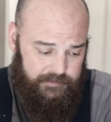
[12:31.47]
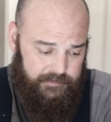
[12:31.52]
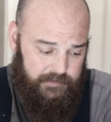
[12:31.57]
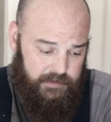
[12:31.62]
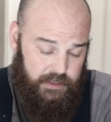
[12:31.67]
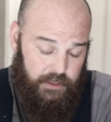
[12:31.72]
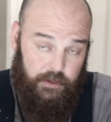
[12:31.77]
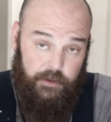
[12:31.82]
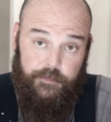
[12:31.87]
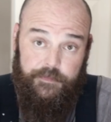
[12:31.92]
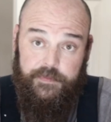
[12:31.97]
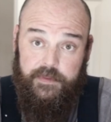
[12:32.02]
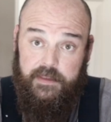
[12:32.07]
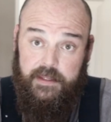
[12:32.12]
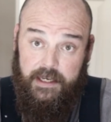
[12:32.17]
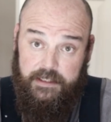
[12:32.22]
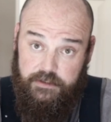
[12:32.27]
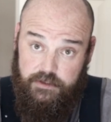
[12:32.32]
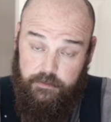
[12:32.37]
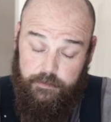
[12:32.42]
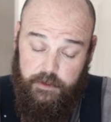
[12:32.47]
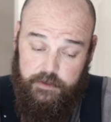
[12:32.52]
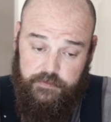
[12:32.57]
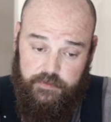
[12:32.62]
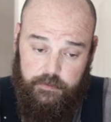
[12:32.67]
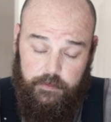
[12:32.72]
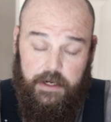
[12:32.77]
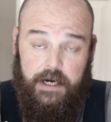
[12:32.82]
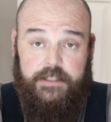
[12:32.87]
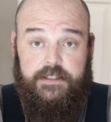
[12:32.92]
So thanks so much
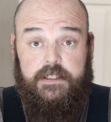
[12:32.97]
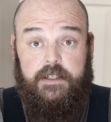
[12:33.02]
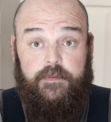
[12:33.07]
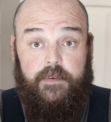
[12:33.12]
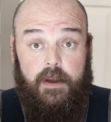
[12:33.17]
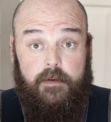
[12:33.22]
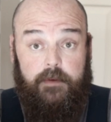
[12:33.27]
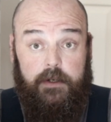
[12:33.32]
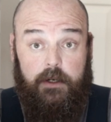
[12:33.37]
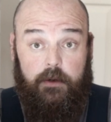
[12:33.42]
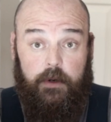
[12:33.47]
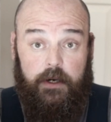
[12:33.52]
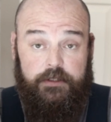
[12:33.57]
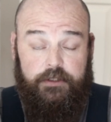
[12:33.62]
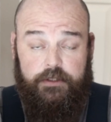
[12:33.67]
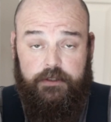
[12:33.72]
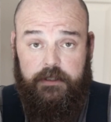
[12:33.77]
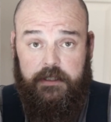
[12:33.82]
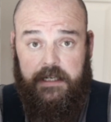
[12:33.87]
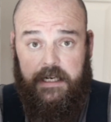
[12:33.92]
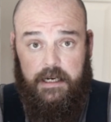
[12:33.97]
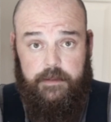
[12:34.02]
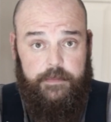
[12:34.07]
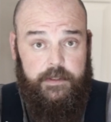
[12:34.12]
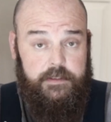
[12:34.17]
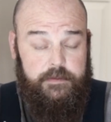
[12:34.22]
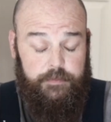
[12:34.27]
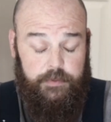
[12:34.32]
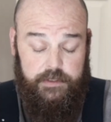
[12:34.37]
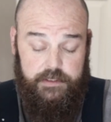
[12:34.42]
for watching. If you have any questions or
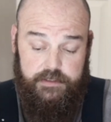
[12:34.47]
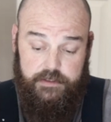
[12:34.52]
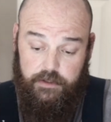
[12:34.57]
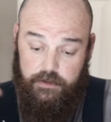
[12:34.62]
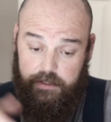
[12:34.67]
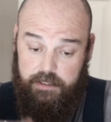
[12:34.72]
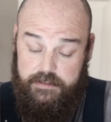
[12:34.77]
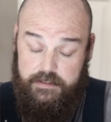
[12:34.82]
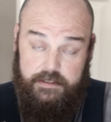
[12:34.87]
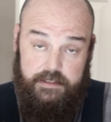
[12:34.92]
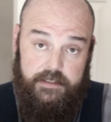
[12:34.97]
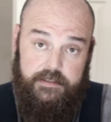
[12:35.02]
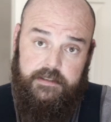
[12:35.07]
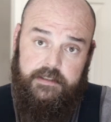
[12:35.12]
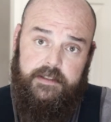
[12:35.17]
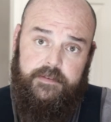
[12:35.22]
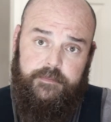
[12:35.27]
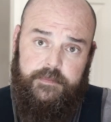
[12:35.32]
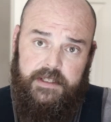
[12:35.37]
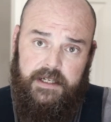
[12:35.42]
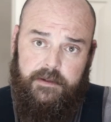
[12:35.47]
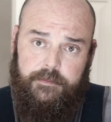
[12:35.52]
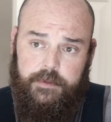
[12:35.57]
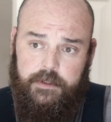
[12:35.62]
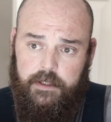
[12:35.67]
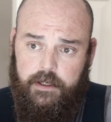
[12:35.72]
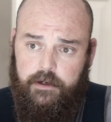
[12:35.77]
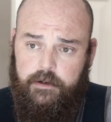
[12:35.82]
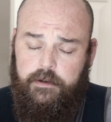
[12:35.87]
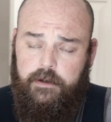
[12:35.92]
comments, please don't hesitate to leave them down
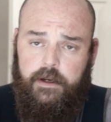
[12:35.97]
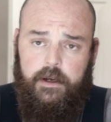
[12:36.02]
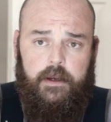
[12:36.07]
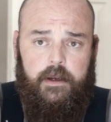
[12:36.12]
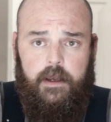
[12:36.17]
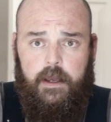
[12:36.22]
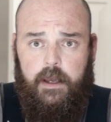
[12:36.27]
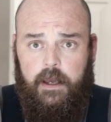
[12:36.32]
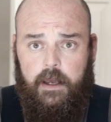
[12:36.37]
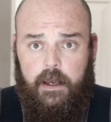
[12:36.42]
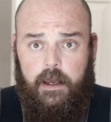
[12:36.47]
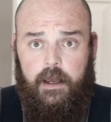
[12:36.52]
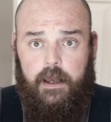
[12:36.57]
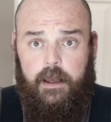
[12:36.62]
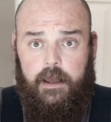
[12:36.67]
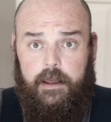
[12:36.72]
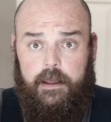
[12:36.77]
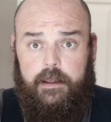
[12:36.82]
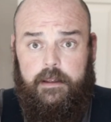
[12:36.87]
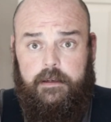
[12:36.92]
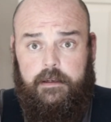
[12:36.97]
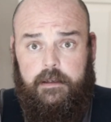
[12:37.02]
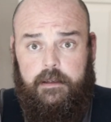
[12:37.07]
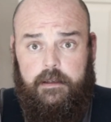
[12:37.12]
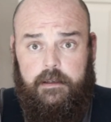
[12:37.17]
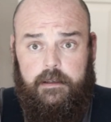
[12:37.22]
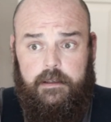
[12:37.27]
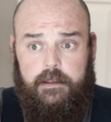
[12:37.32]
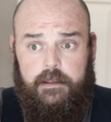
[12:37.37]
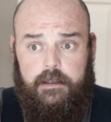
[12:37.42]
below. And
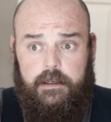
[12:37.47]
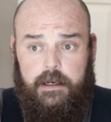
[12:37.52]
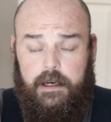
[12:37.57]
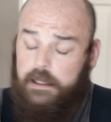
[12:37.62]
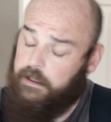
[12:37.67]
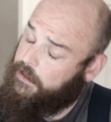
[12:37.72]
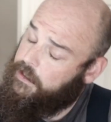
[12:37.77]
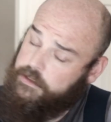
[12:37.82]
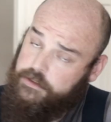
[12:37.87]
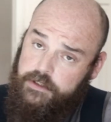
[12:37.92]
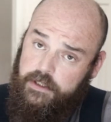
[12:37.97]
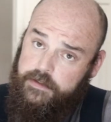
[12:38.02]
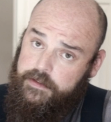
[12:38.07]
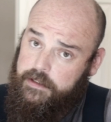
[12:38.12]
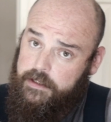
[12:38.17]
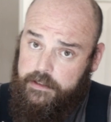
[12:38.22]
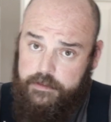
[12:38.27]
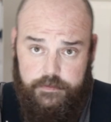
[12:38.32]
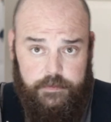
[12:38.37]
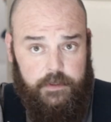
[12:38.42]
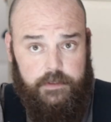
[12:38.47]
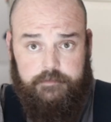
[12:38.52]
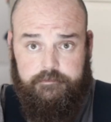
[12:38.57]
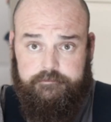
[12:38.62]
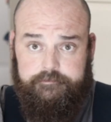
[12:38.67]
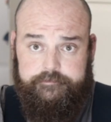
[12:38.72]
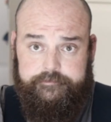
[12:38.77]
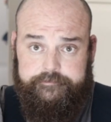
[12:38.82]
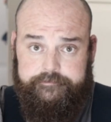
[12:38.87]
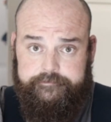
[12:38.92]
I'll catch you on the next one.
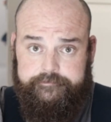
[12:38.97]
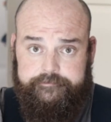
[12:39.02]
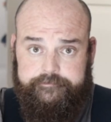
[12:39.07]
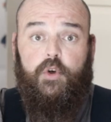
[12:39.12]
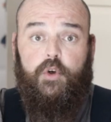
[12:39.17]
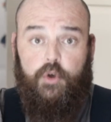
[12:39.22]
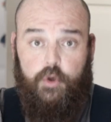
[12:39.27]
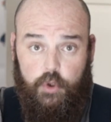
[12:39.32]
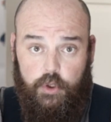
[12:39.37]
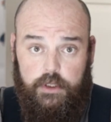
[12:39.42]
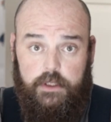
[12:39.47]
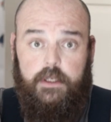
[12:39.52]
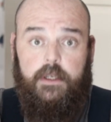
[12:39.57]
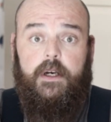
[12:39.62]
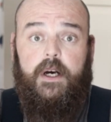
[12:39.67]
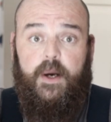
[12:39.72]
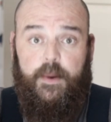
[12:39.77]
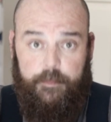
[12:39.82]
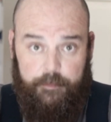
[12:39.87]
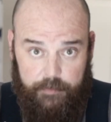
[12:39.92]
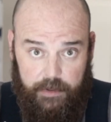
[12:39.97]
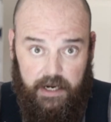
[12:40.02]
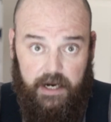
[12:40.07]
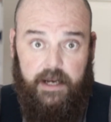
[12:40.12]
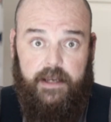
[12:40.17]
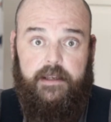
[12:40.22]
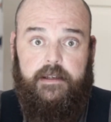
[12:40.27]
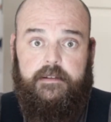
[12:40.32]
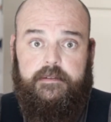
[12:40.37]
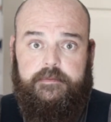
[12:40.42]

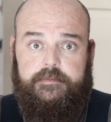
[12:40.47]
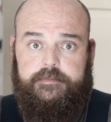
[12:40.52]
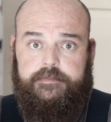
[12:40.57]
Goodbye.